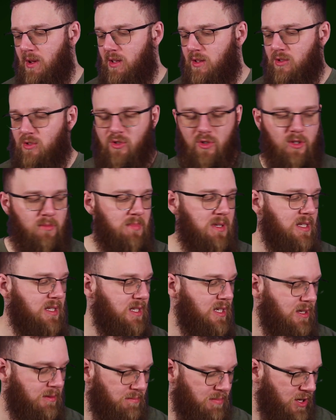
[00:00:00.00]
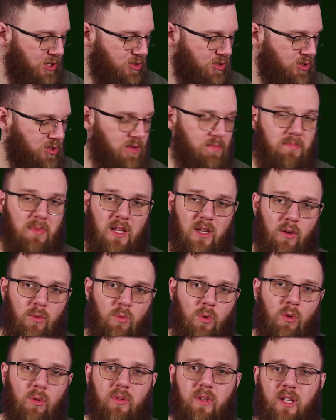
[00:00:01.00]
but you should be seeing pictures being
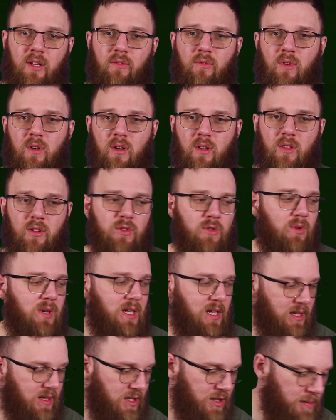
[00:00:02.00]
rolled in front of the screen at